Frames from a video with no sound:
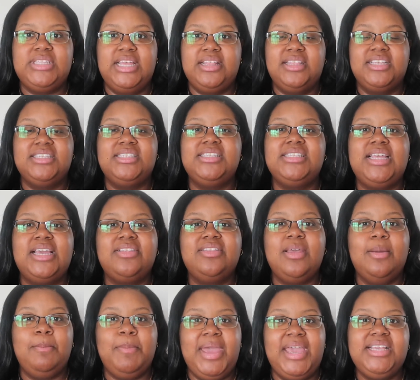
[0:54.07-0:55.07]
Like, this is like
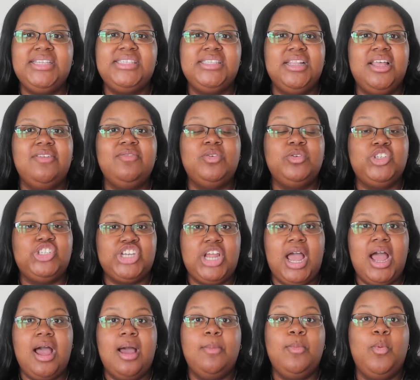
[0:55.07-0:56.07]
the base level
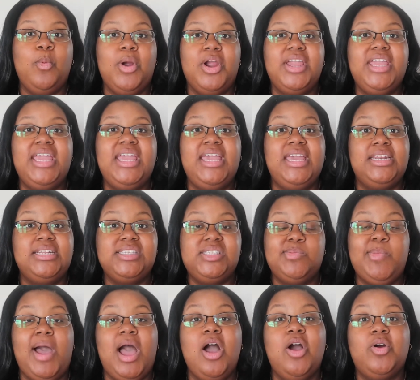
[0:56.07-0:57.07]
job, working in a
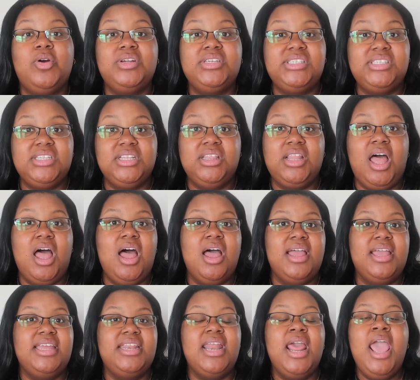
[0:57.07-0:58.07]
spa or a
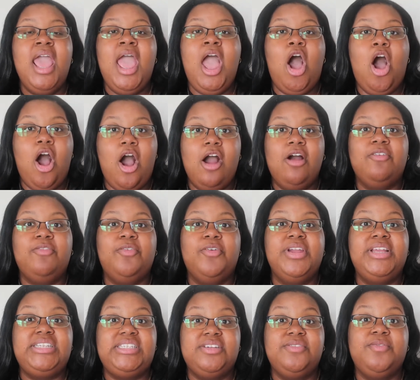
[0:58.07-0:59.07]
salon,
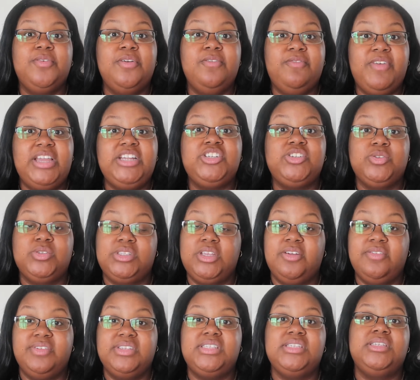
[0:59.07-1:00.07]
offering different facial
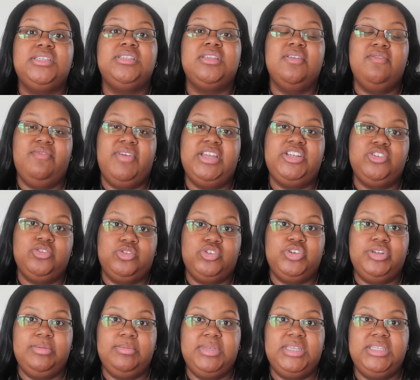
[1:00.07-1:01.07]
services and facial
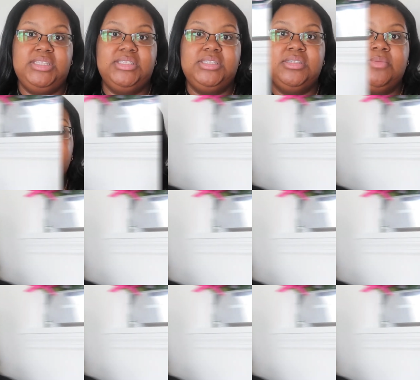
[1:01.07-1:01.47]
treatments.